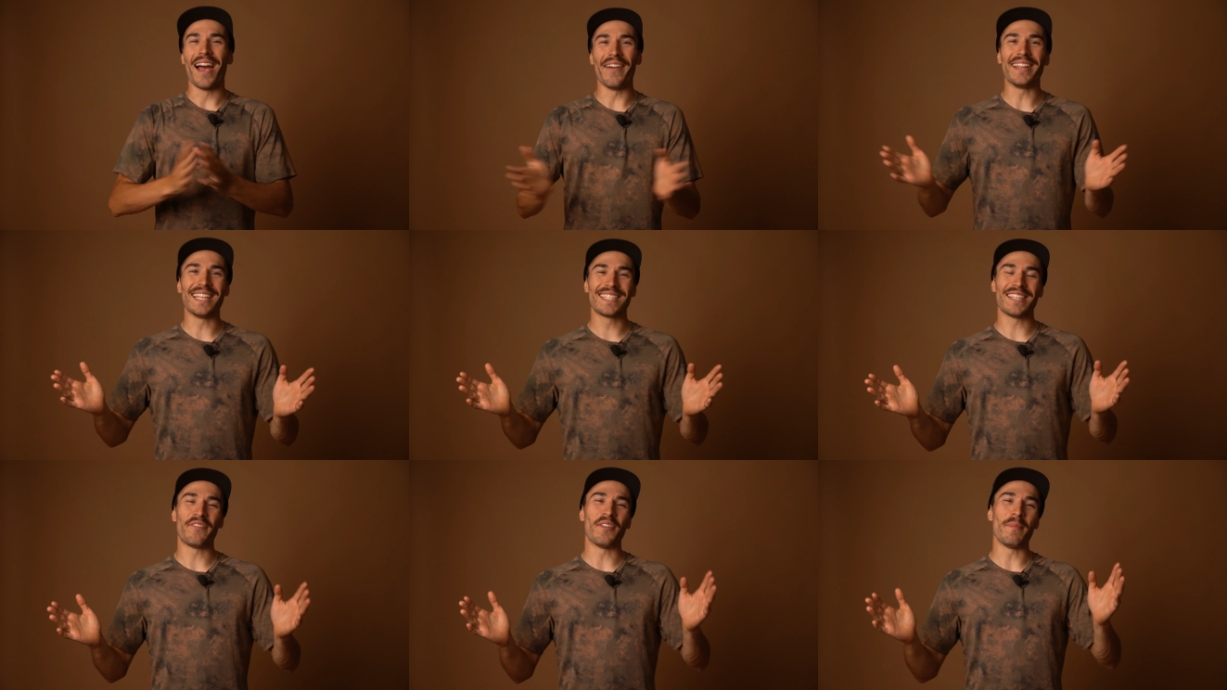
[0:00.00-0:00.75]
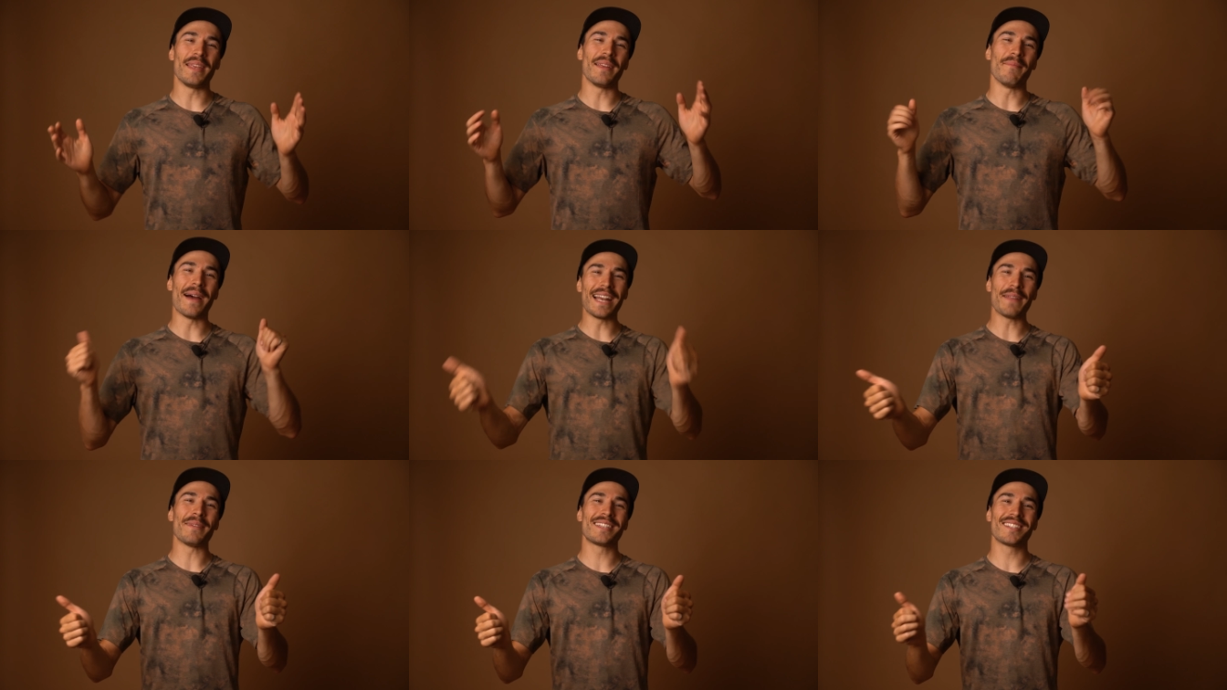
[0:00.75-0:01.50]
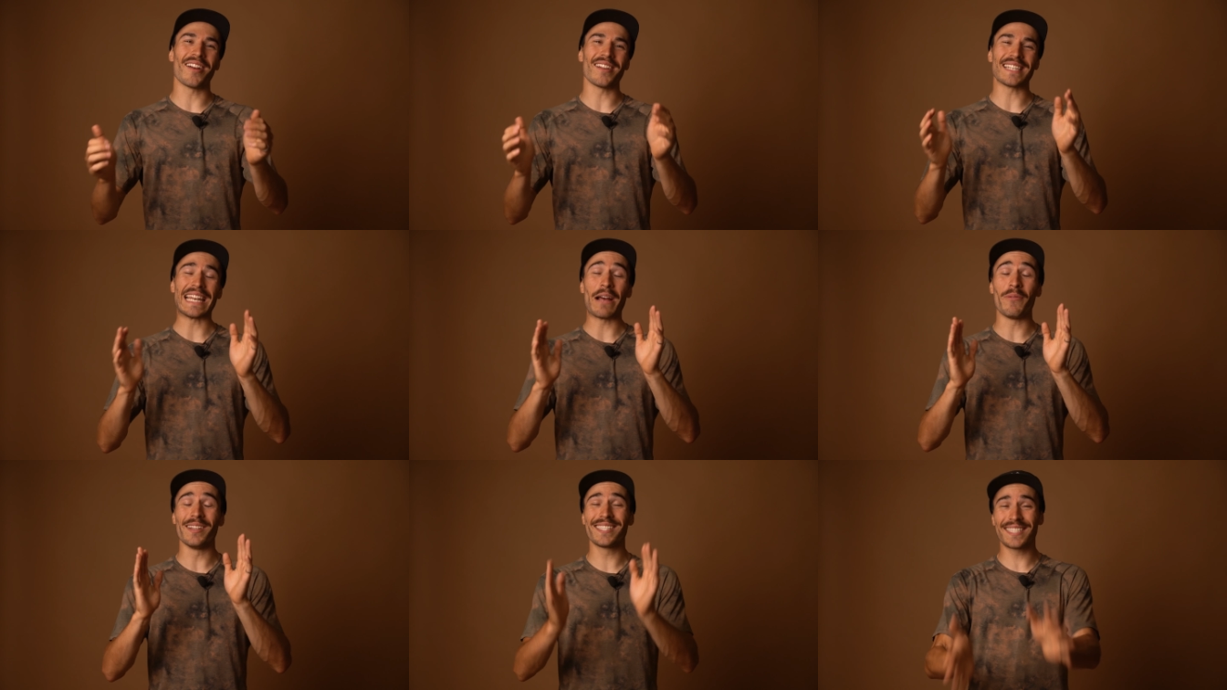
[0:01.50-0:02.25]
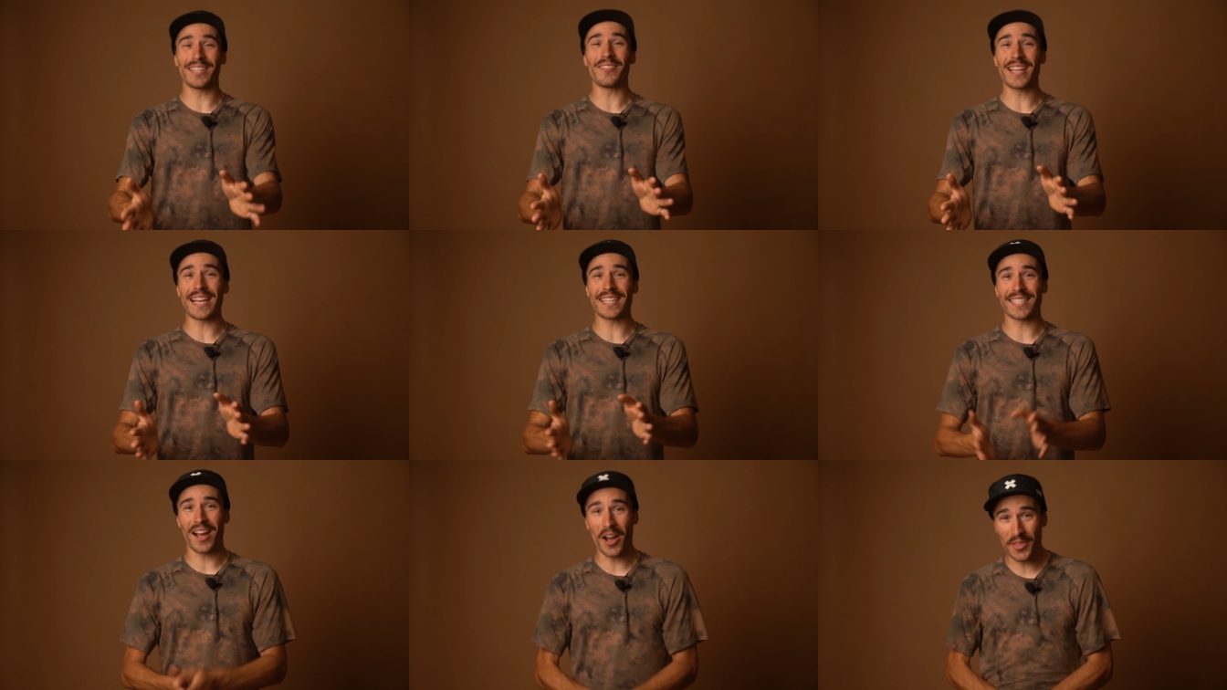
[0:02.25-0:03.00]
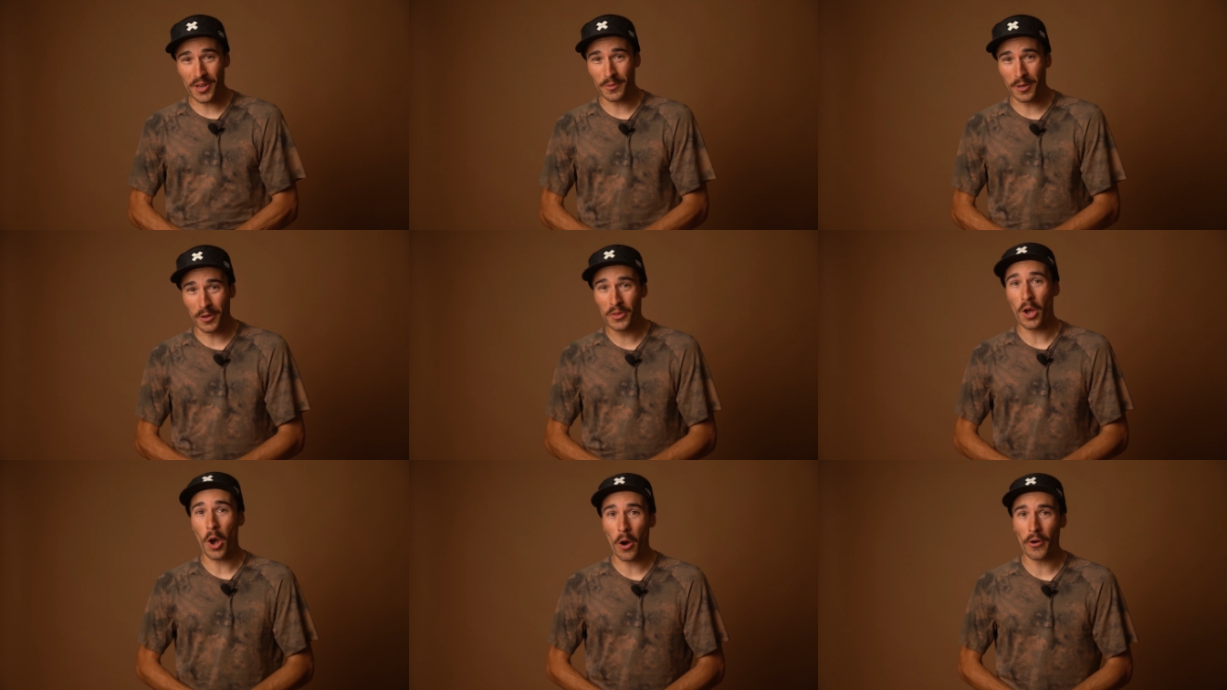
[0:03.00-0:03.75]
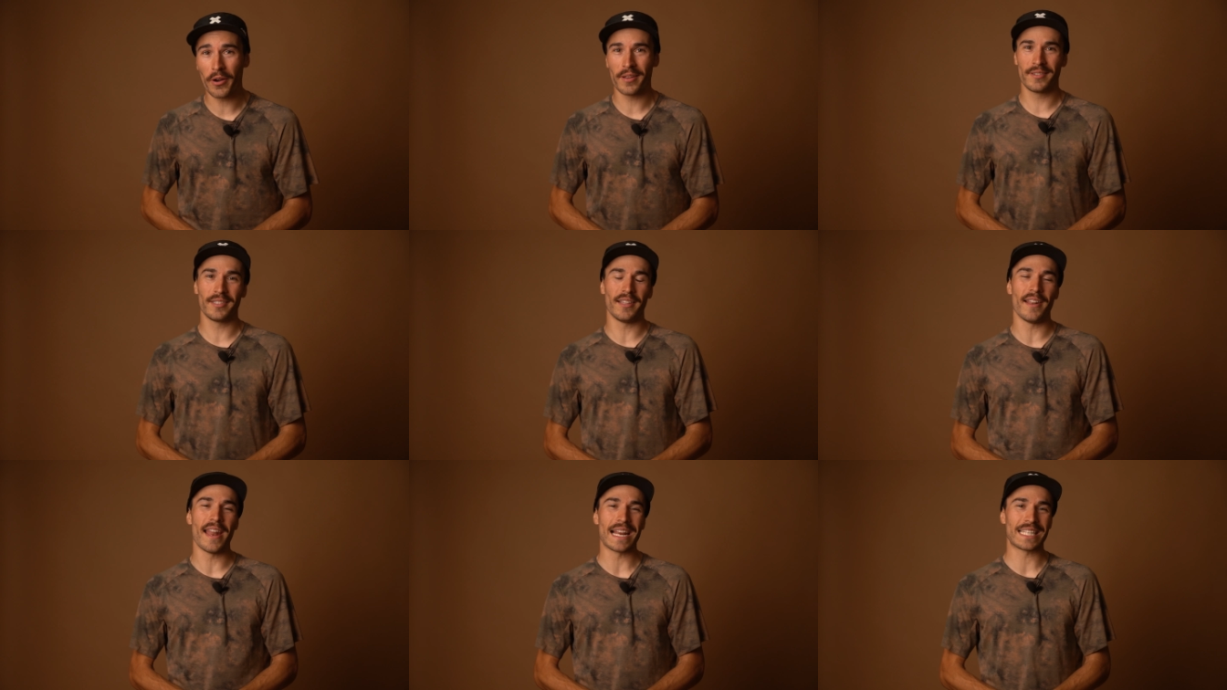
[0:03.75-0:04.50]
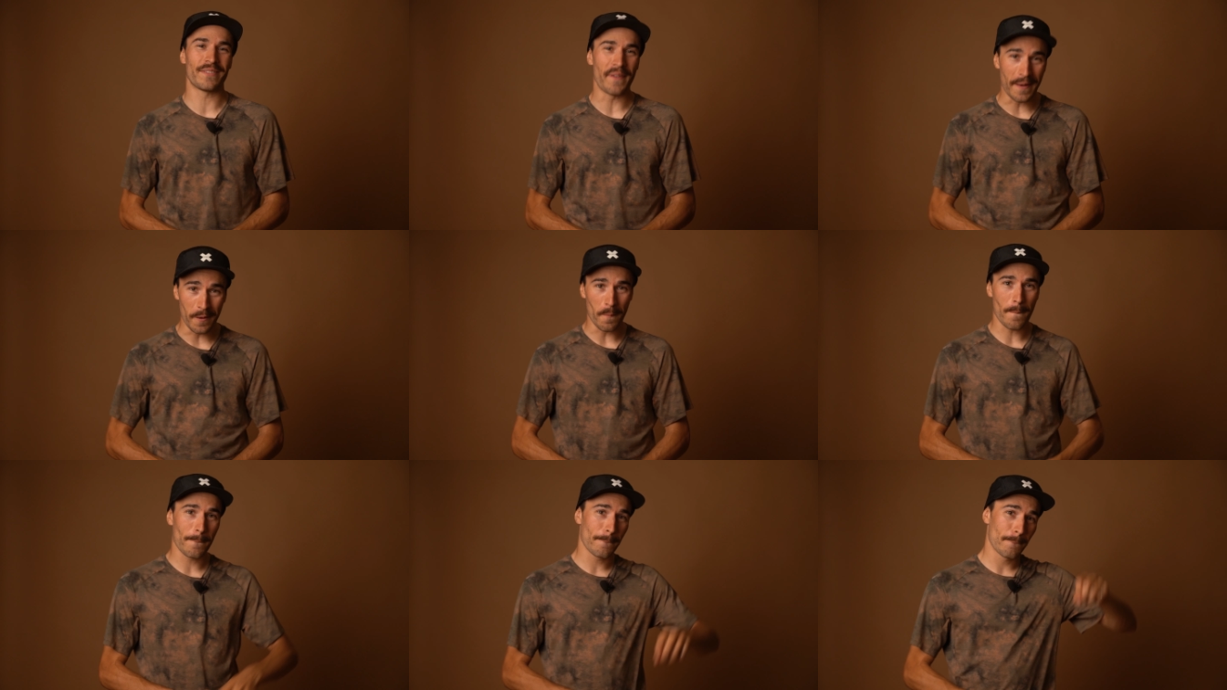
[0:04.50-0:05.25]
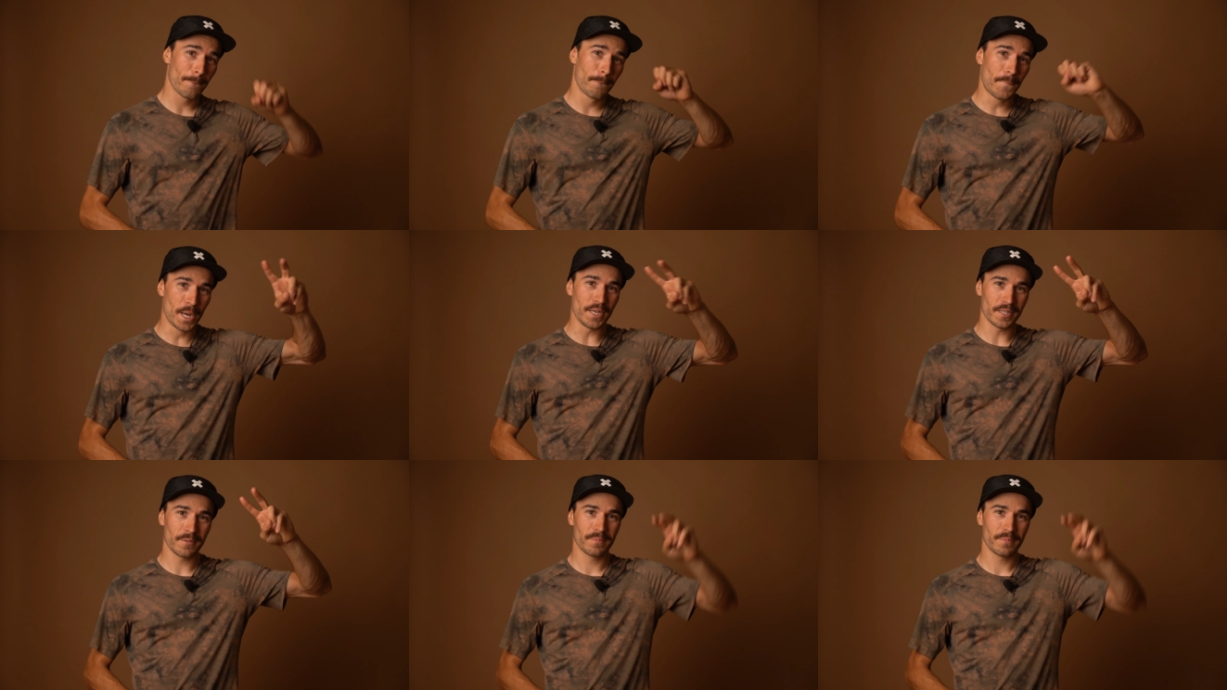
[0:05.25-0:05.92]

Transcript: Alright, this is it for me. My name is Charles and I will see you guys on the road or into the next video. Peace.